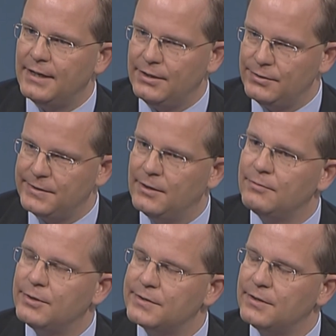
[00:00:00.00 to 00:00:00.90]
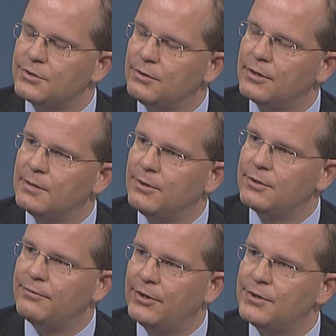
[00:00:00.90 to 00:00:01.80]
In New Zealand, we're still talking
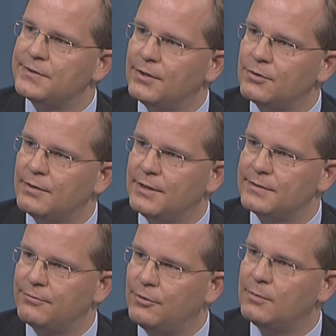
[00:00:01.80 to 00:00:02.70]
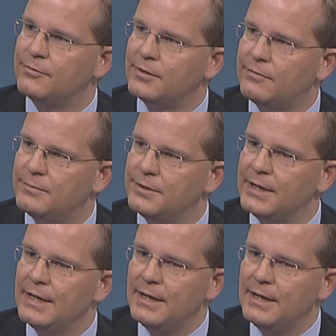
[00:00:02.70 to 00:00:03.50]
about a very centralised form of government.